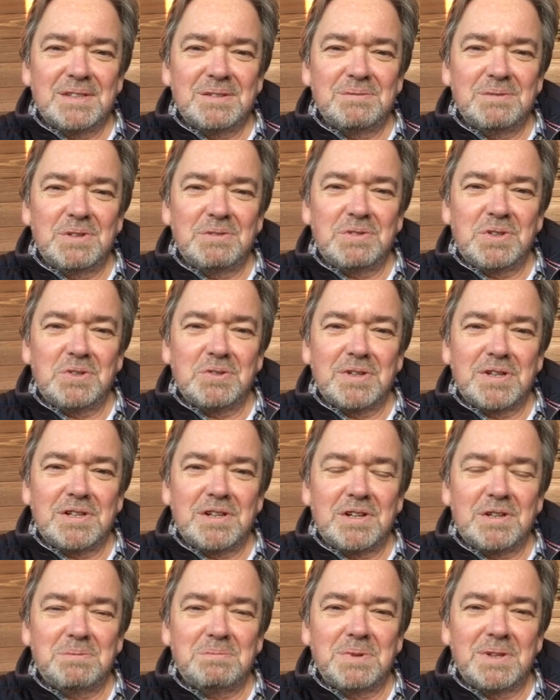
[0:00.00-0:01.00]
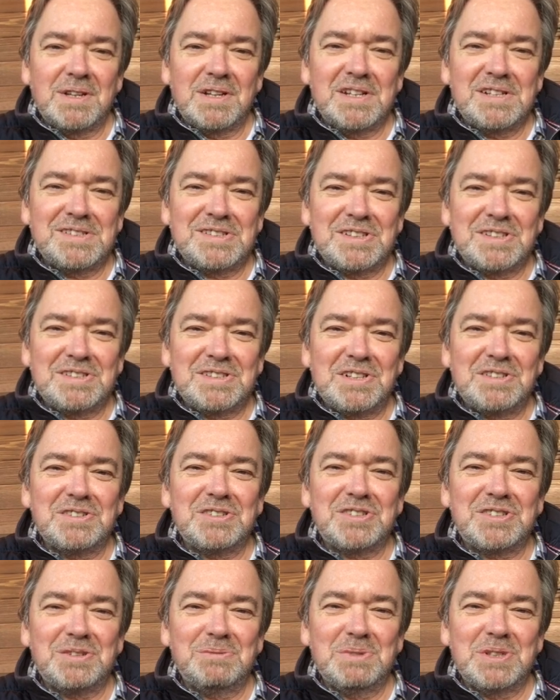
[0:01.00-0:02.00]
we've all got our place as
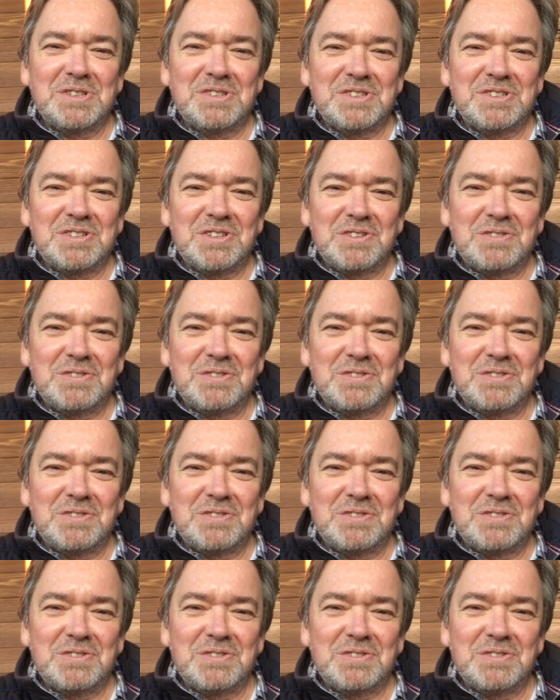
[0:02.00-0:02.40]
instruments